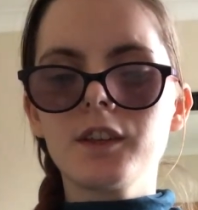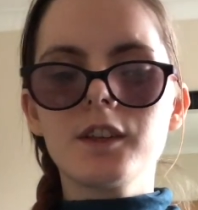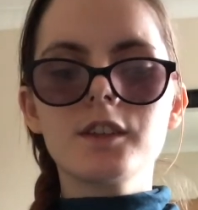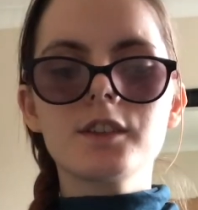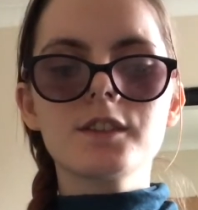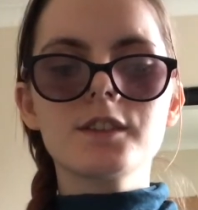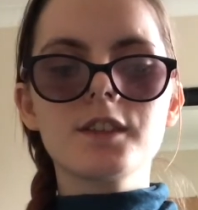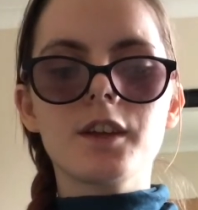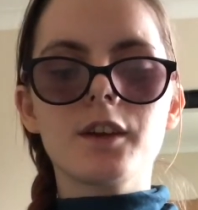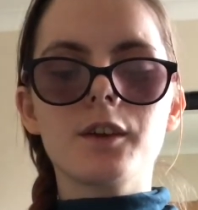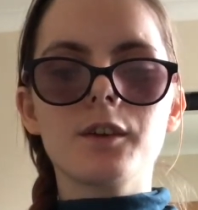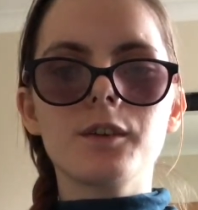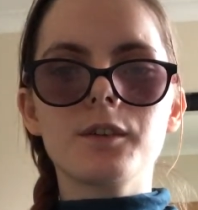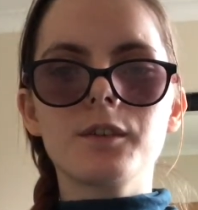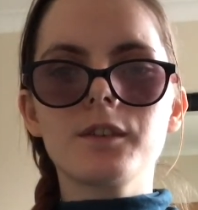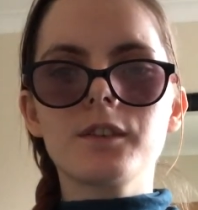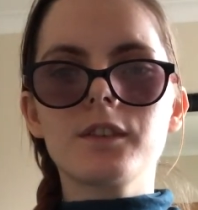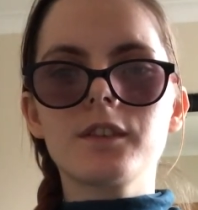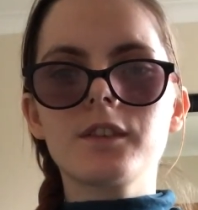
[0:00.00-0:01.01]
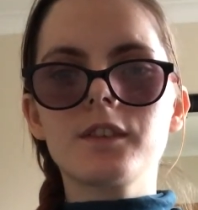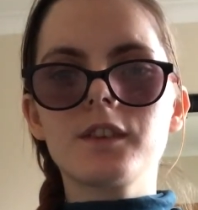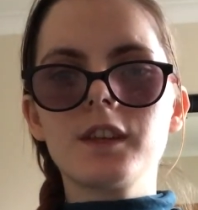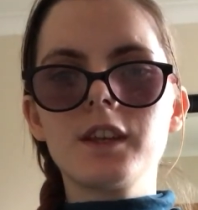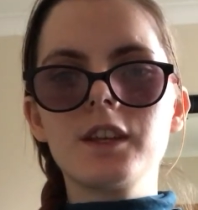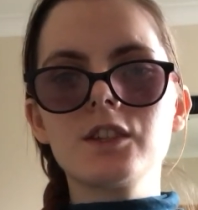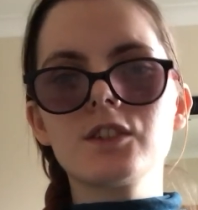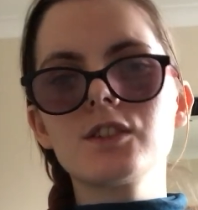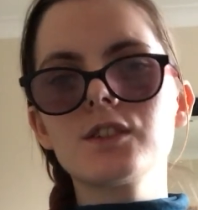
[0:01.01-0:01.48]
So
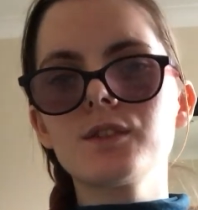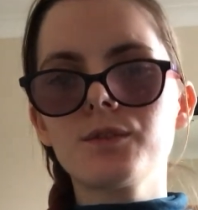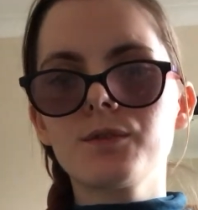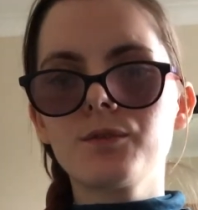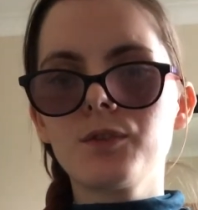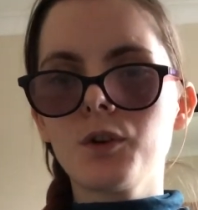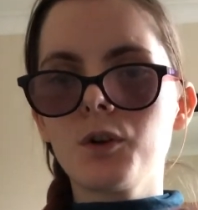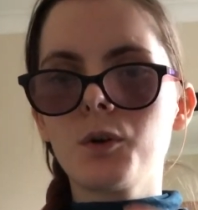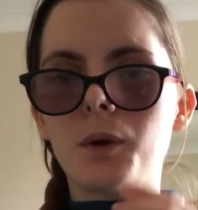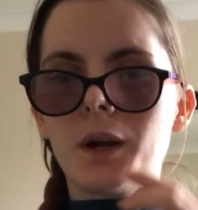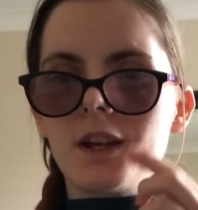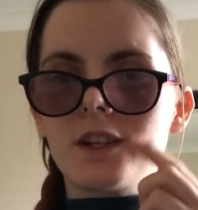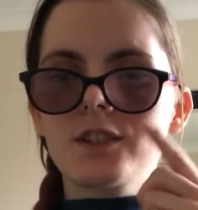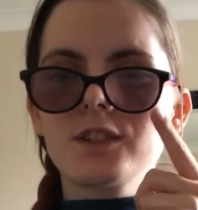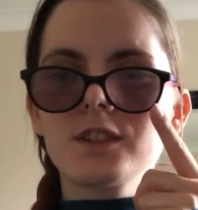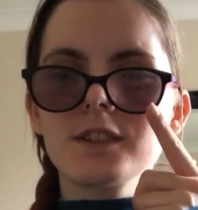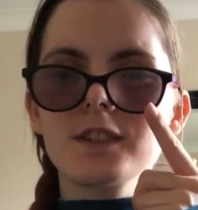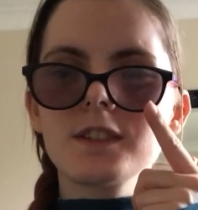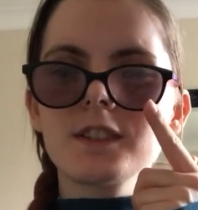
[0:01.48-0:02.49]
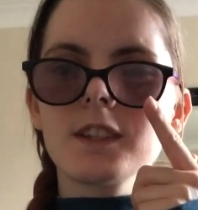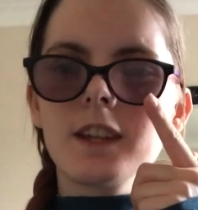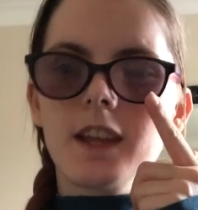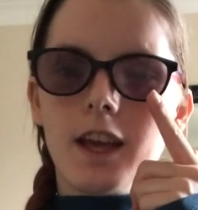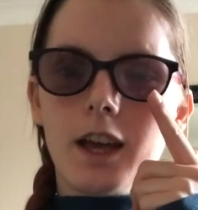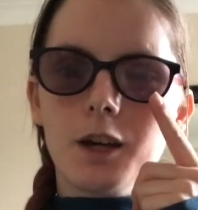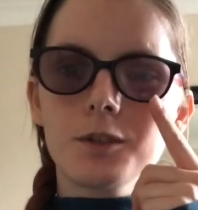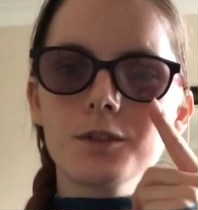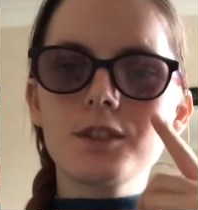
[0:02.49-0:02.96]
it's just fun questions, and it
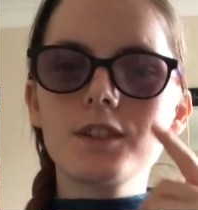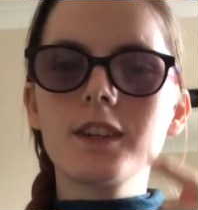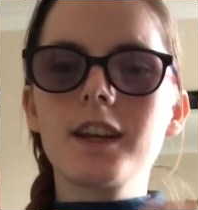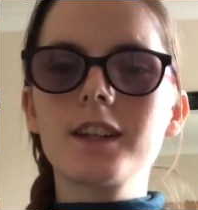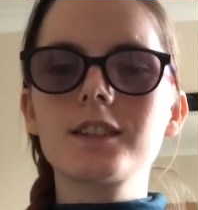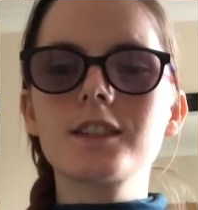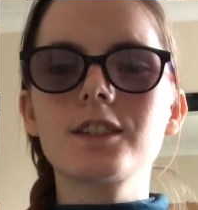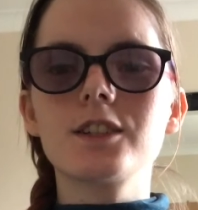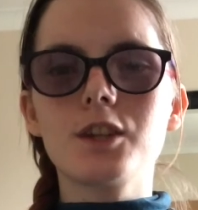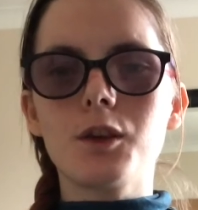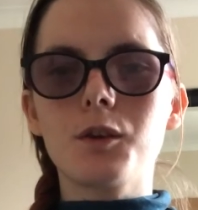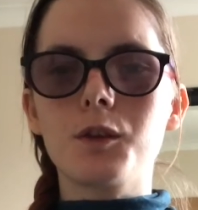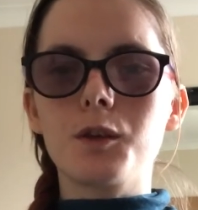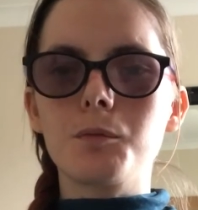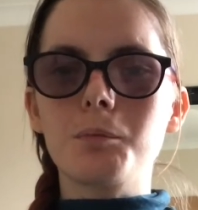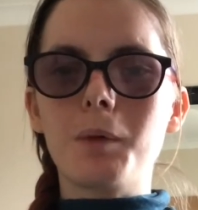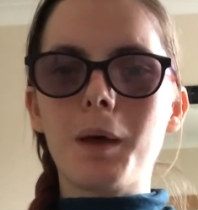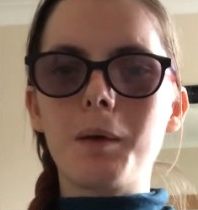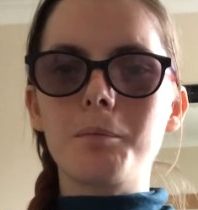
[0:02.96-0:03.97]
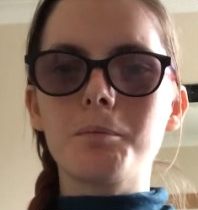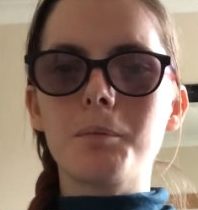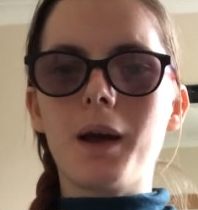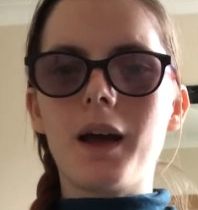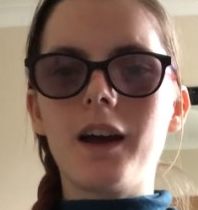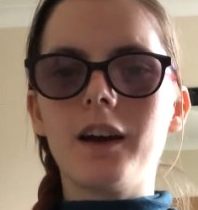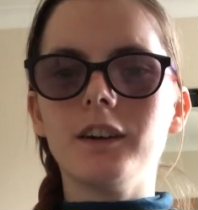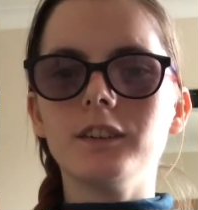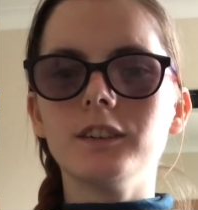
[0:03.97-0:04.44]
helps you get to know your pen
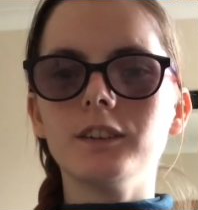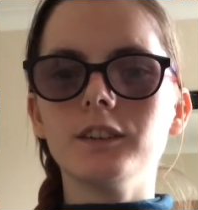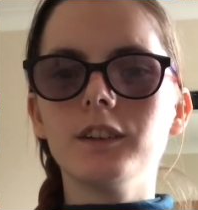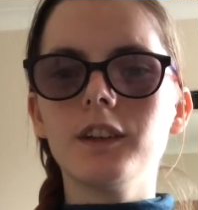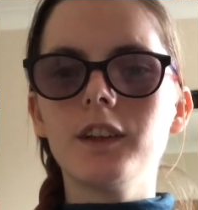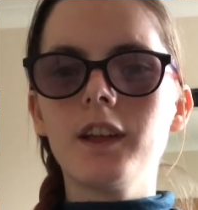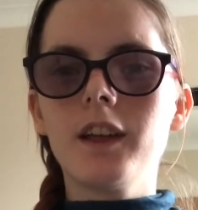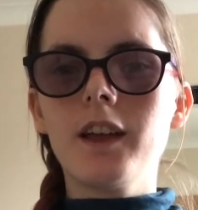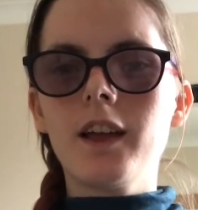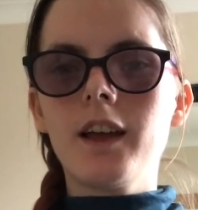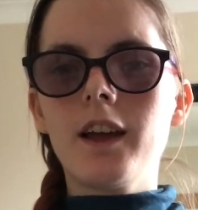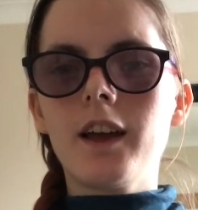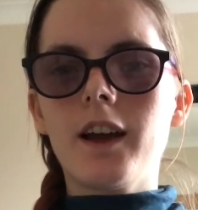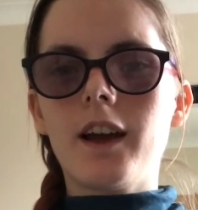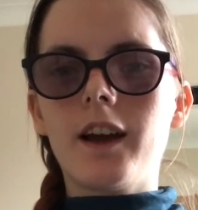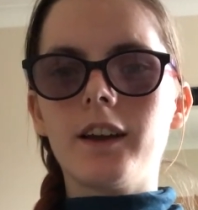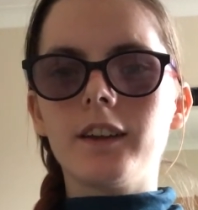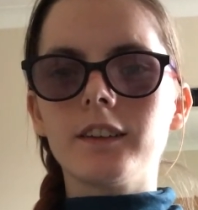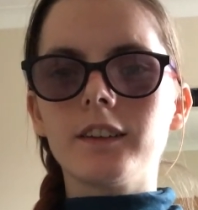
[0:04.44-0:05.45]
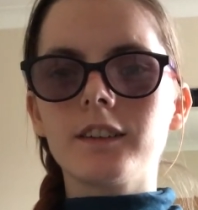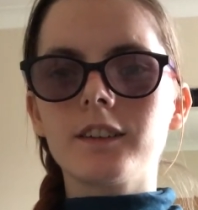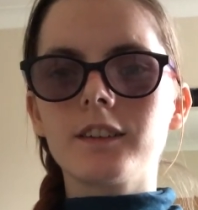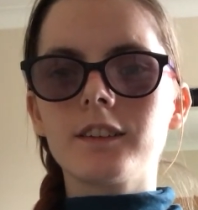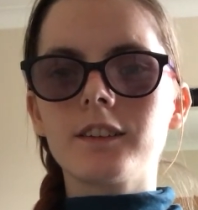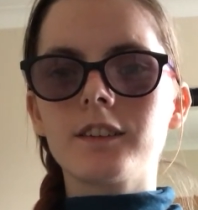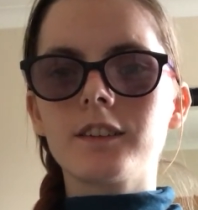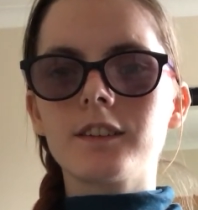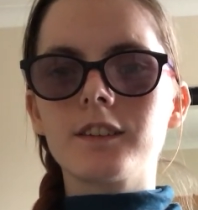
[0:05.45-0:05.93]
pal,
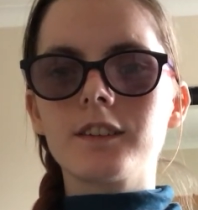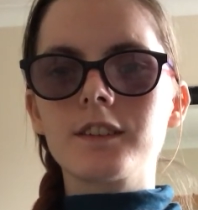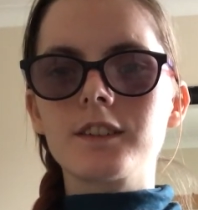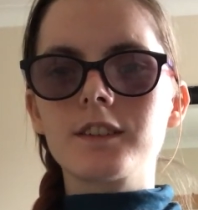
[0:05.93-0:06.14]
and